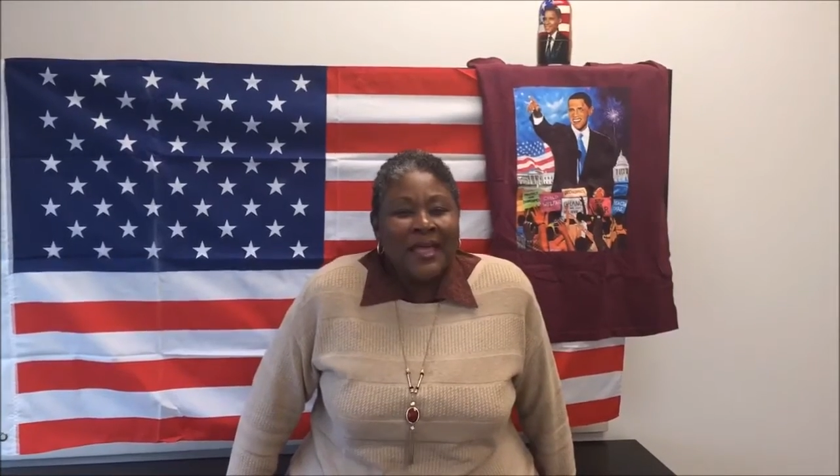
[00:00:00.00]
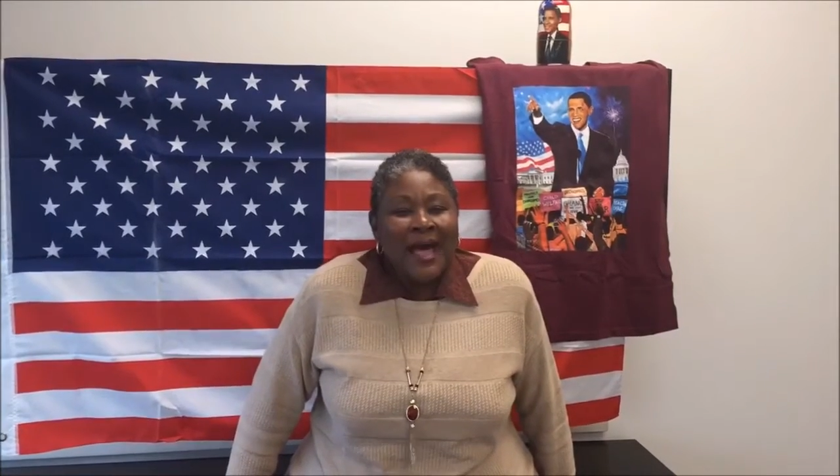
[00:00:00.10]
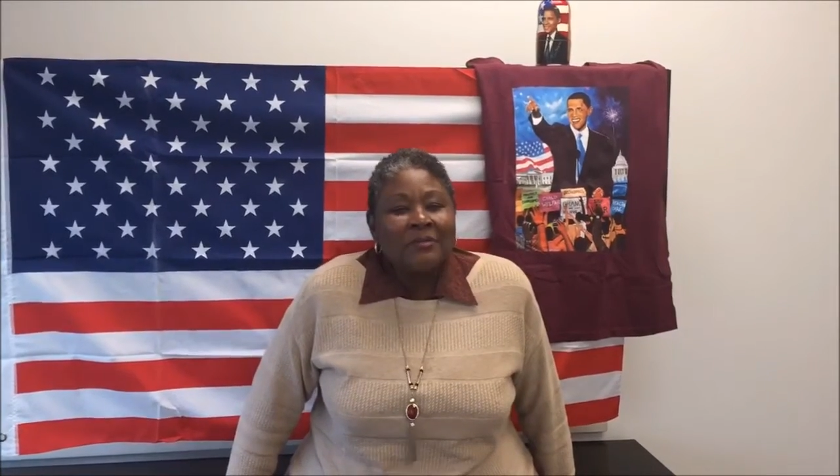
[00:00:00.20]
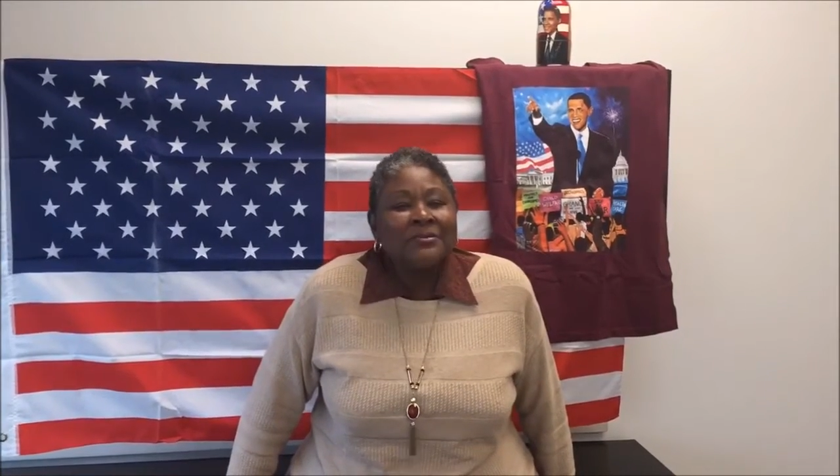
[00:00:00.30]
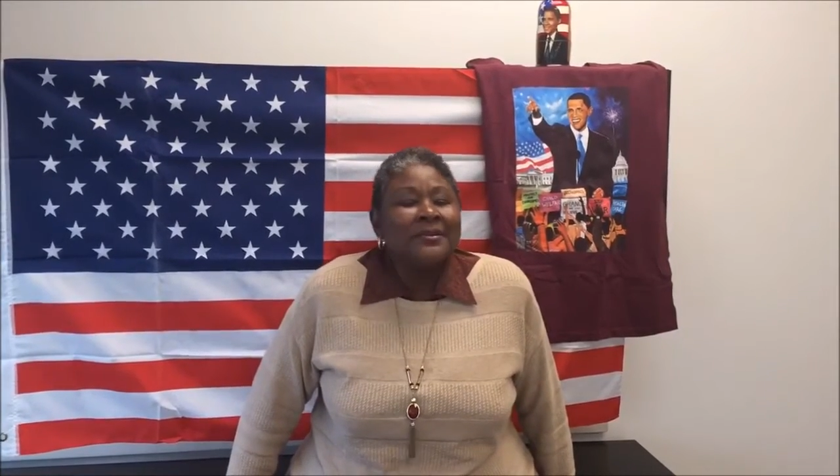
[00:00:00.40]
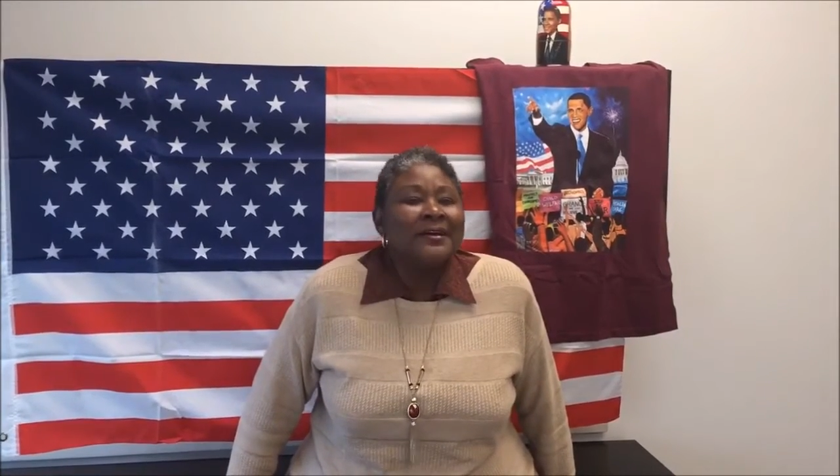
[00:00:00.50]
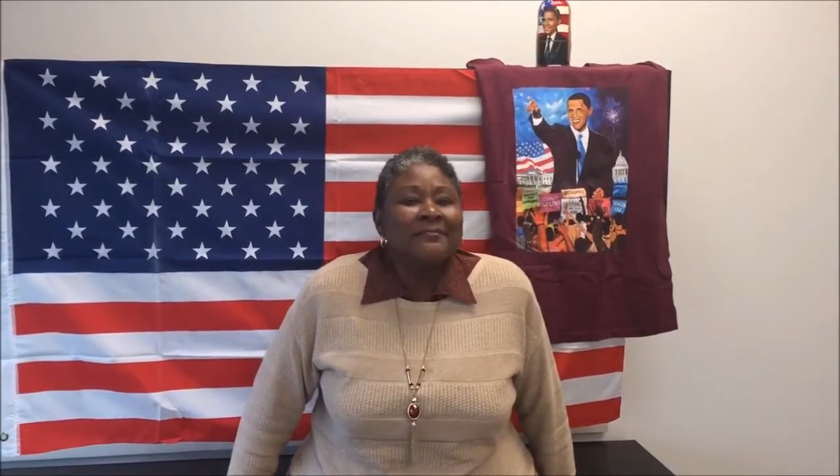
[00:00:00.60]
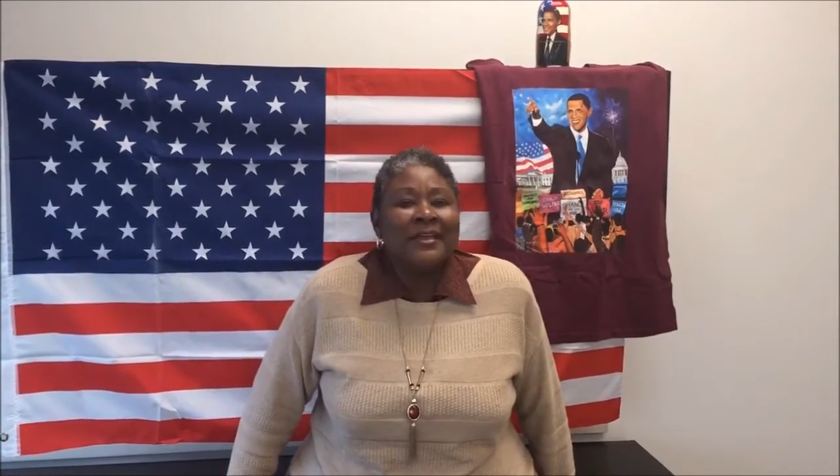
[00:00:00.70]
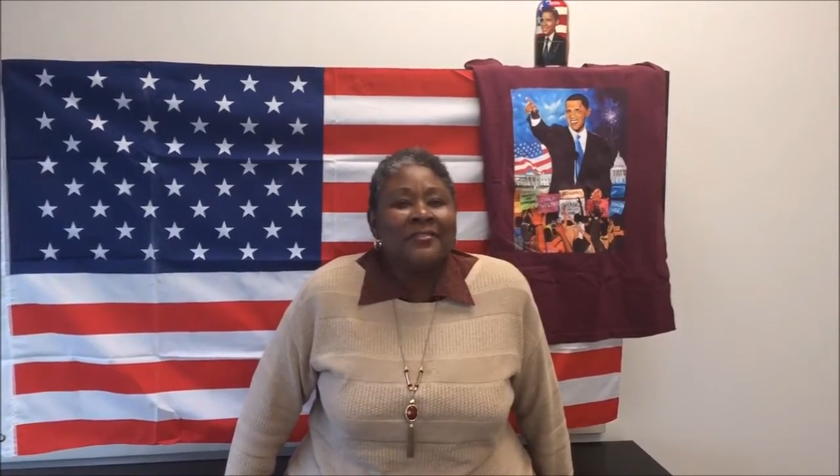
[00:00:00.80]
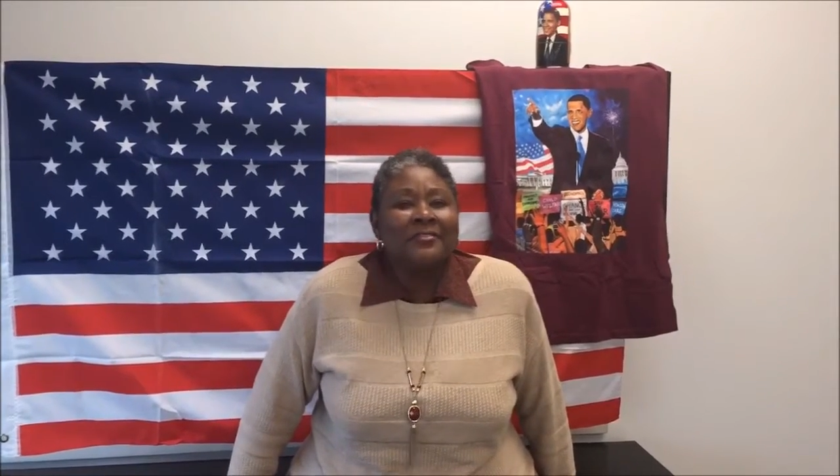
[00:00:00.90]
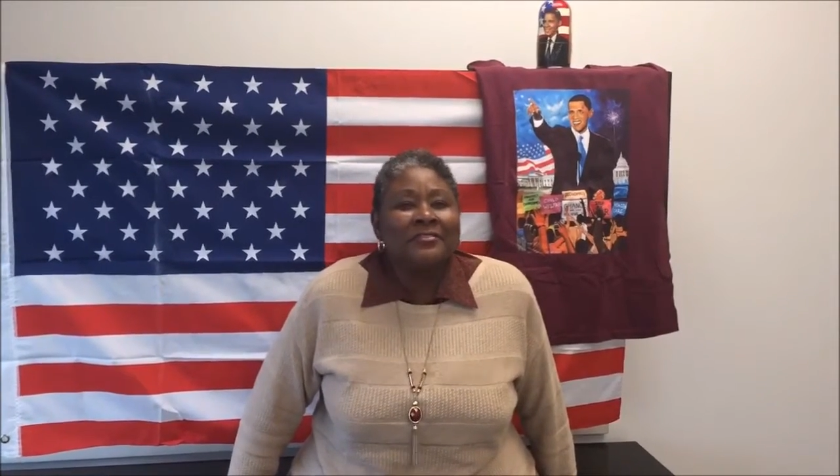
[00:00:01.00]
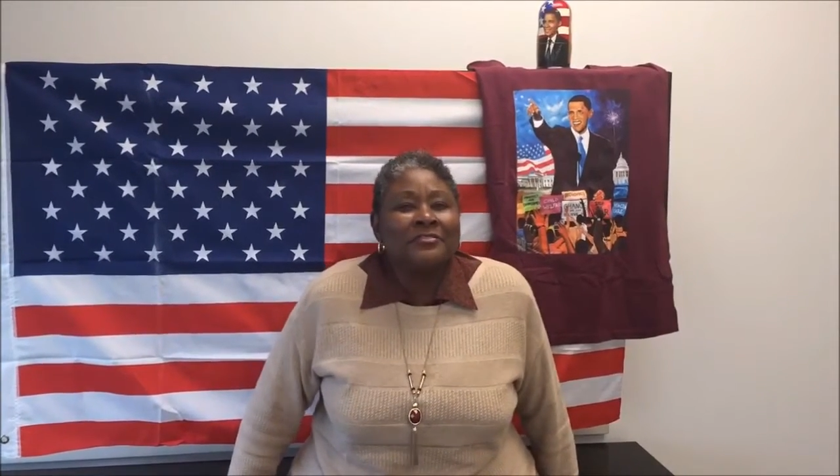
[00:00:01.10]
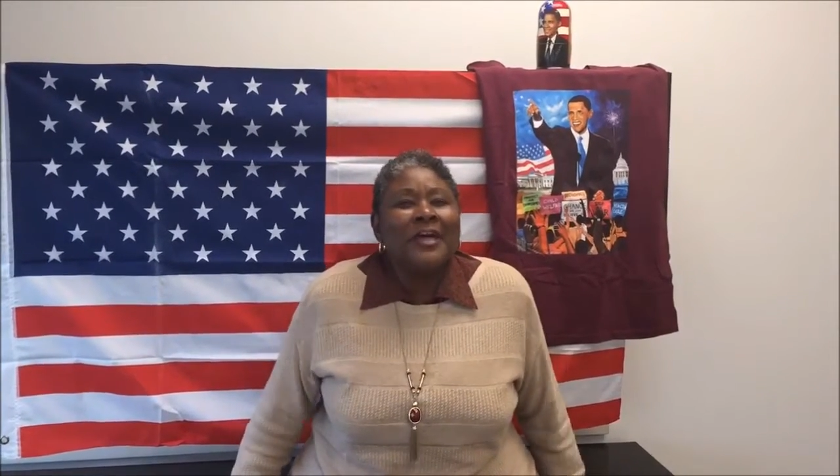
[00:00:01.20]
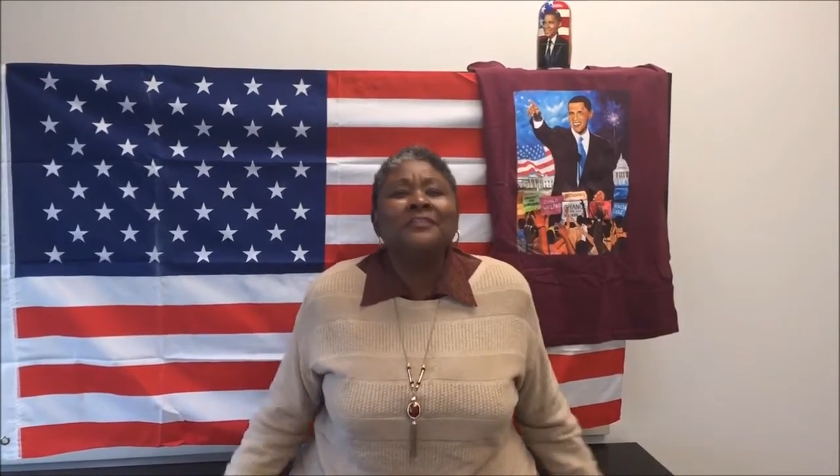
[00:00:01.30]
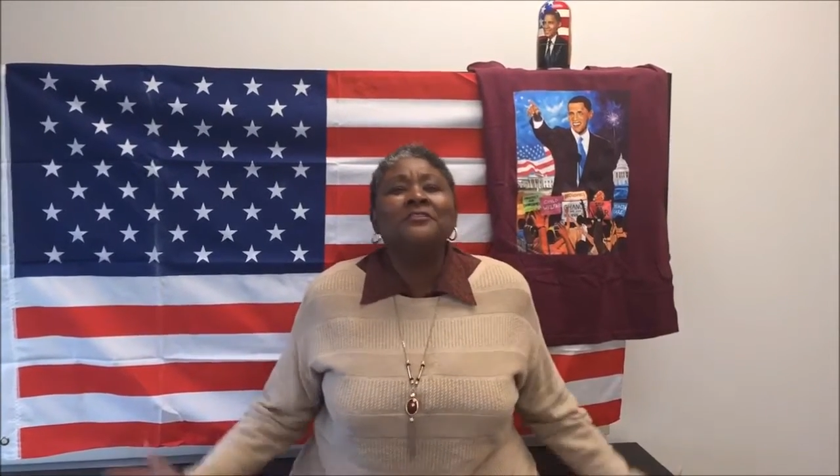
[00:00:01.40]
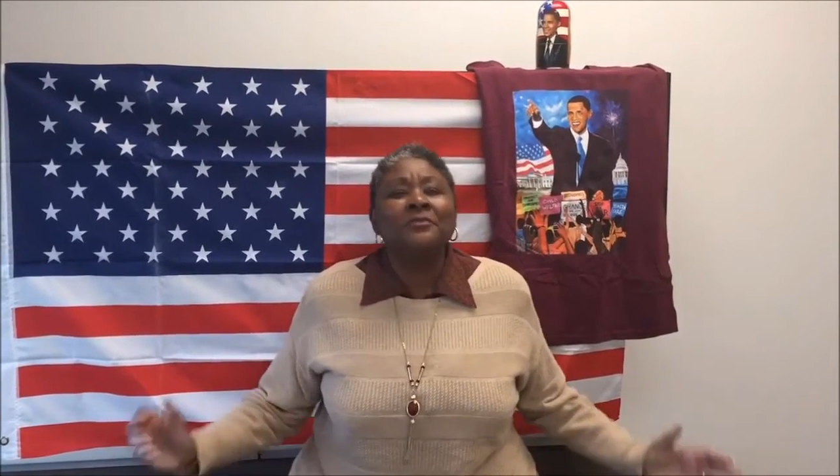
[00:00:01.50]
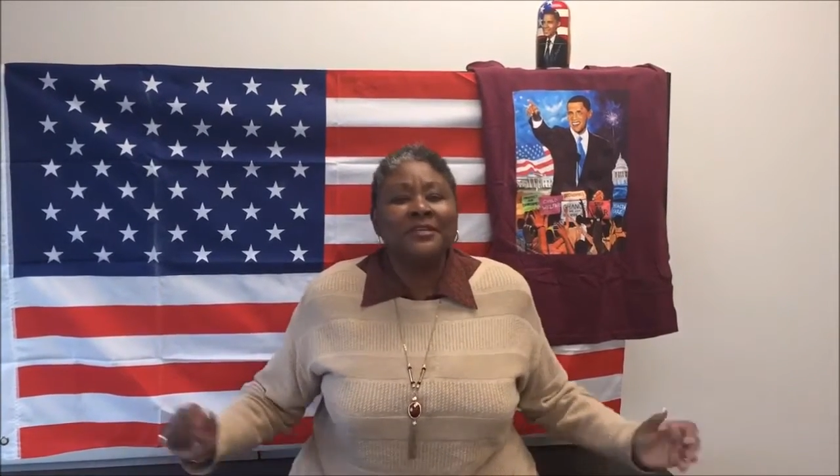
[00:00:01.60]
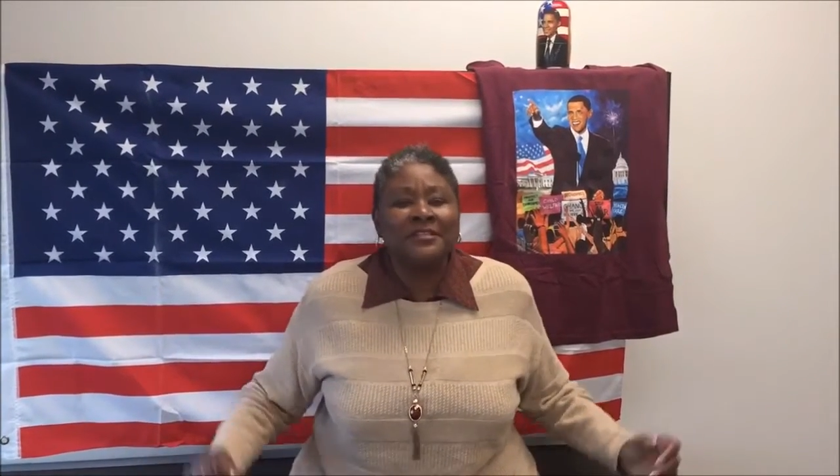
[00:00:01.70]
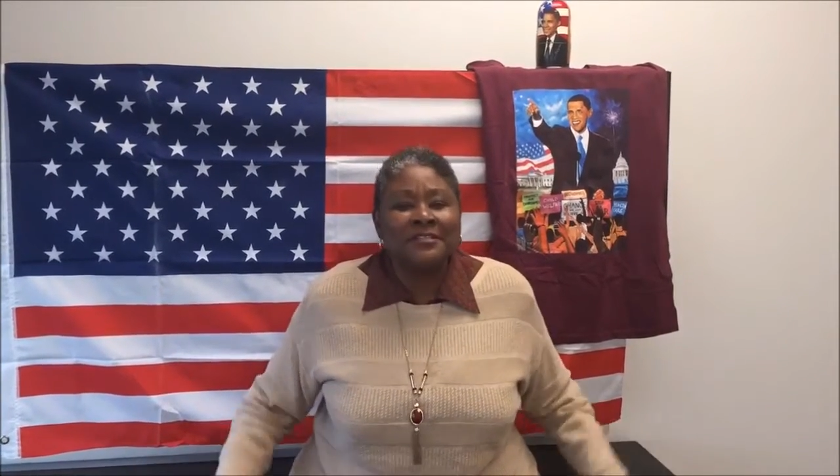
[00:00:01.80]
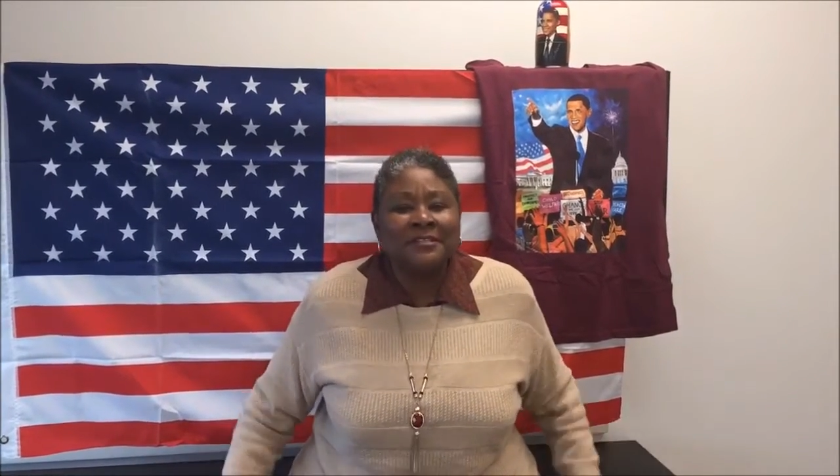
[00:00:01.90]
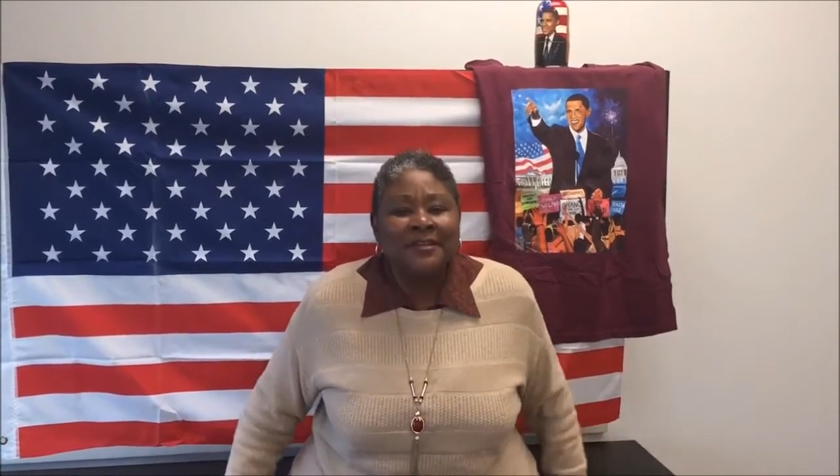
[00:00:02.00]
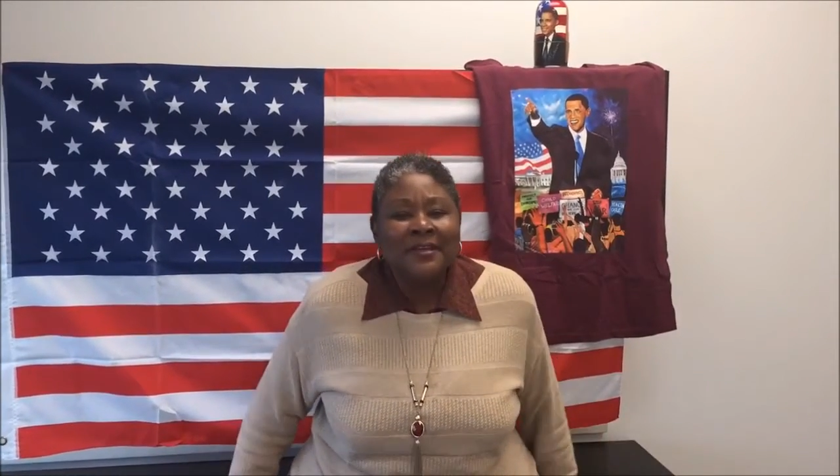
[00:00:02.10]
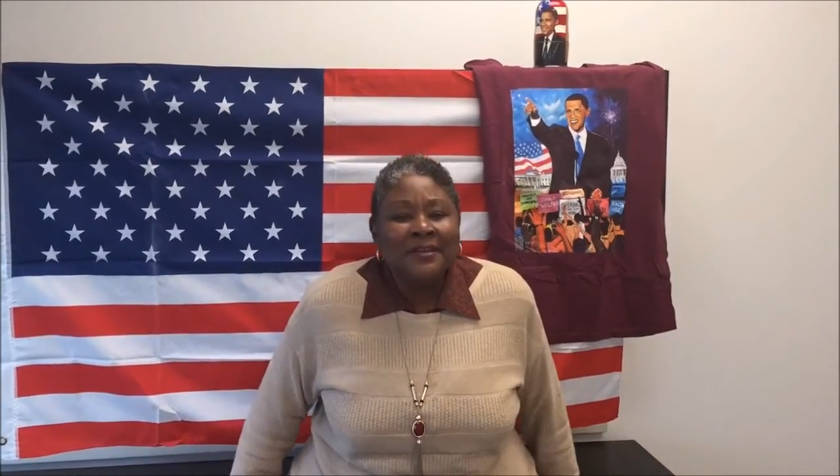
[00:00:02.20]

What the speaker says: Out of a thunderous